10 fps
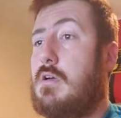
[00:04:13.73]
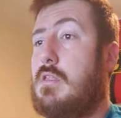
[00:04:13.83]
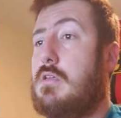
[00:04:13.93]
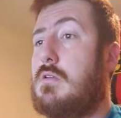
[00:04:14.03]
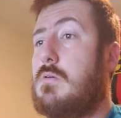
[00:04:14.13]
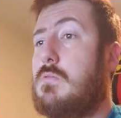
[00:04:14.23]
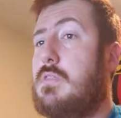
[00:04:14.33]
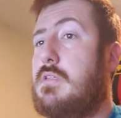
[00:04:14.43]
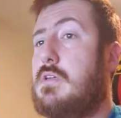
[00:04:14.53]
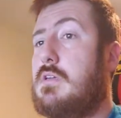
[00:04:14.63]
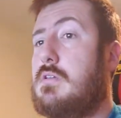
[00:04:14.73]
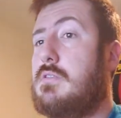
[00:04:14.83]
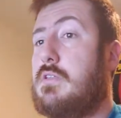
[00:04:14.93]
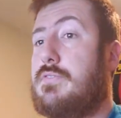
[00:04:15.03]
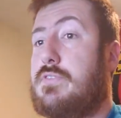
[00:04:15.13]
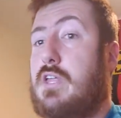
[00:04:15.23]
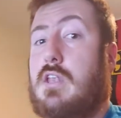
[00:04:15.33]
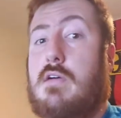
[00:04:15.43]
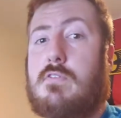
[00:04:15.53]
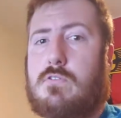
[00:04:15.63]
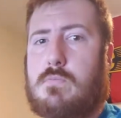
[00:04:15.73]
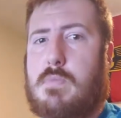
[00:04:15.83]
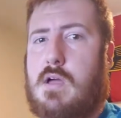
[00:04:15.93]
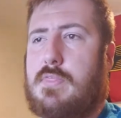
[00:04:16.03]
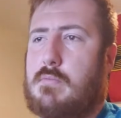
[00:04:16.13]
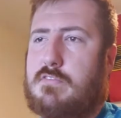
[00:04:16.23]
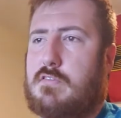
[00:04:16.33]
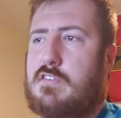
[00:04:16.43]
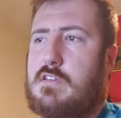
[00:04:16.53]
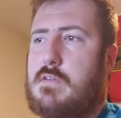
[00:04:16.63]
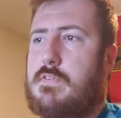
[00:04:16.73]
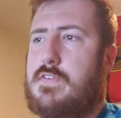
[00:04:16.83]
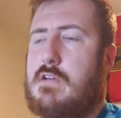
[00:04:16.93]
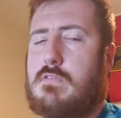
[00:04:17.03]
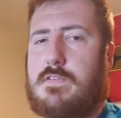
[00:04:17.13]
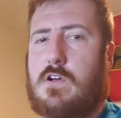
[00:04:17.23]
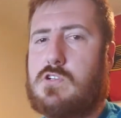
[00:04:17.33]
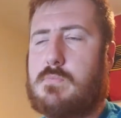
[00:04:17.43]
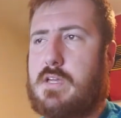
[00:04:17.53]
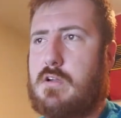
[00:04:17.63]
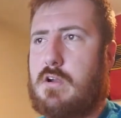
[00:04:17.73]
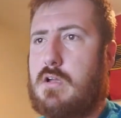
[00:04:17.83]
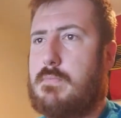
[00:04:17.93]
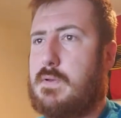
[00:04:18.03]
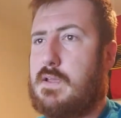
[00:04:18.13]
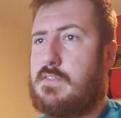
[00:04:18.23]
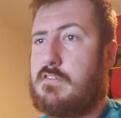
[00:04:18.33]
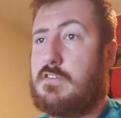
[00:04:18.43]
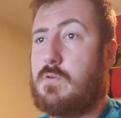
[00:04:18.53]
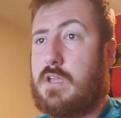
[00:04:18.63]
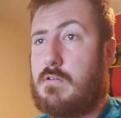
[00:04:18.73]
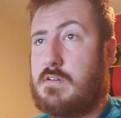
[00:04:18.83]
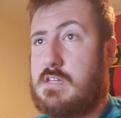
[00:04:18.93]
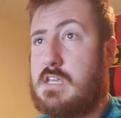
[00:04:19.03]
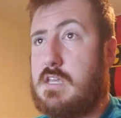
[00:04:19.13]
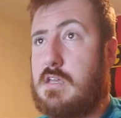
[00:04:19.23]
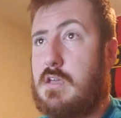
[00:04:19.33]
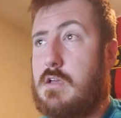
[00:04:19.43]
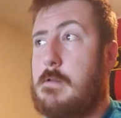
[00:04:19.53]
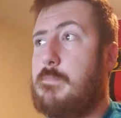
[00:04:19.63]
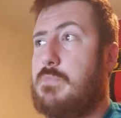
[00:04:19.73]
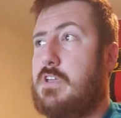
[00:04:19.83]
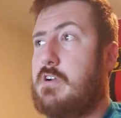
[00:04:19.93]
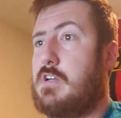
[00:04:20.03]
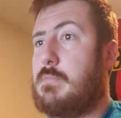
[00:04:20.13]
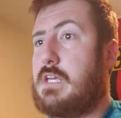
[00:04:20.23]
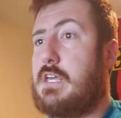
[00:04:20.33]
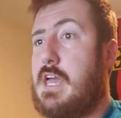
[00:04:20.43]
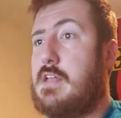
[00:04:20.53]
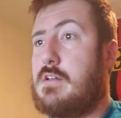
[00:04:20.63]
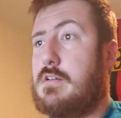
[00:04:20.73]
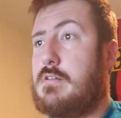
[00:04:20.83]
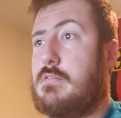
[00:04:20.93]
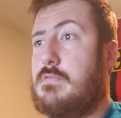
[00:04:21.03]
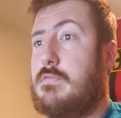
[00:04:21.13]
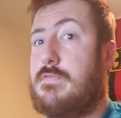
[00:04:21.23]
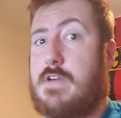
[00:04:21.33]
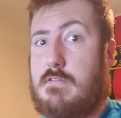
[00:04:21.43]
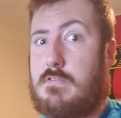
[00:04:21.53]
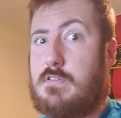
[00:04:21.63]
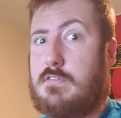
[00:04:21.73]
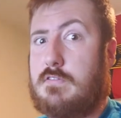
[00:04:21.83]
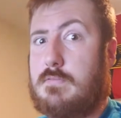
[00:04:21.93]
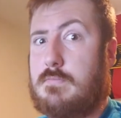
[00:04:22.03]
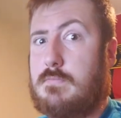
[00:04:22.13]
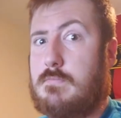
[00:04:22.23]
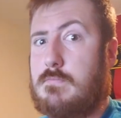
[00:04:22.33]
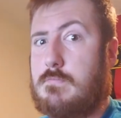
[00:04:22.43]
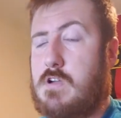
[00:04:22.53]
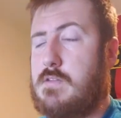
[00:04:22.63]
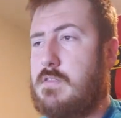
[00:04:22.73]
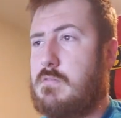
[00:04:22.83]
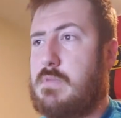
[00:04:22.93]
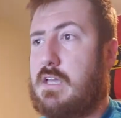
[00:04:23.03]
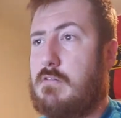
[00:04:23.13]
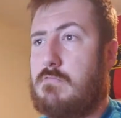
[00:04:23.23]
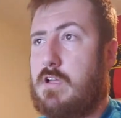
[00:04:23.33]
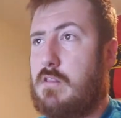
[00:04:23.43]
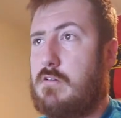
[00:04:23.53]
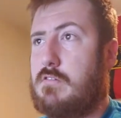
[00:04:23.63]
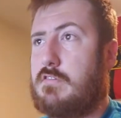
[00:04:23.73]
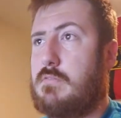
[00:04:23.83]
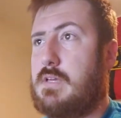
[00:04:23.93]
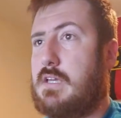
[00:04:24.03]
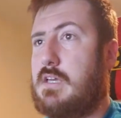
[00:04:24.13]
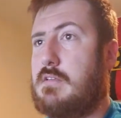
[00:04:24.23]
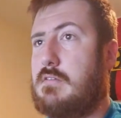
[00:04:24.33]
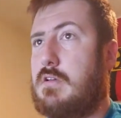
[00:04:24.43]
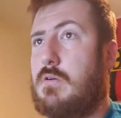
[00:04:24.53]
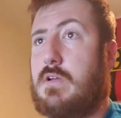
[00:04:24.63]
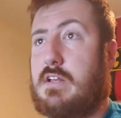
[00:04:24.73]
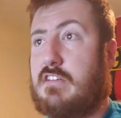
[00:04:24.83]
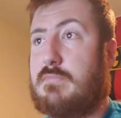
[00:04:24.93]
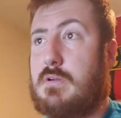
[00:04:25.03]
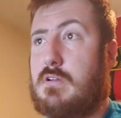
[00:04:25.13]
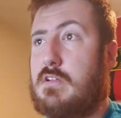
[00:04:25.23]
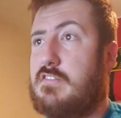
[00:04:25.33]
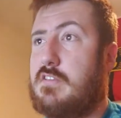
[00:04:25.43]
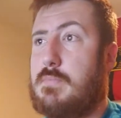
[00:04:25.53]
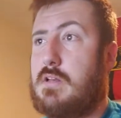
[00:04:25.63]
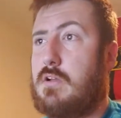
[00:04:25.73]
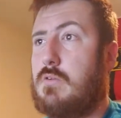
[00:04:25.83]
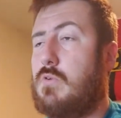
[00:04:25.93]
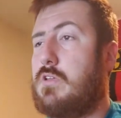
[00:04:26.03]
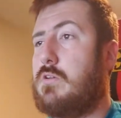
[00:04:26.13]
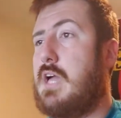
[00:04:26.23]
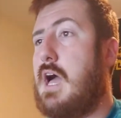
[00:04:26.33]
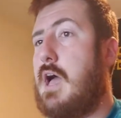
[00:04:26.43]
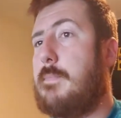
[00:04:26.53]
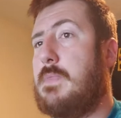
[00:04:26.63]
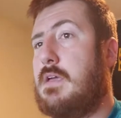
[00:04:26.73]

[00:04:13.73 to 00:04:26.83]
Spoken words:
the level you bought them. So say you have a veteran Fallschirmjager company, there's no guarantee that you're going to be getting veterans, right? You may get regulars, you may get, inexperienced, depending on what you got.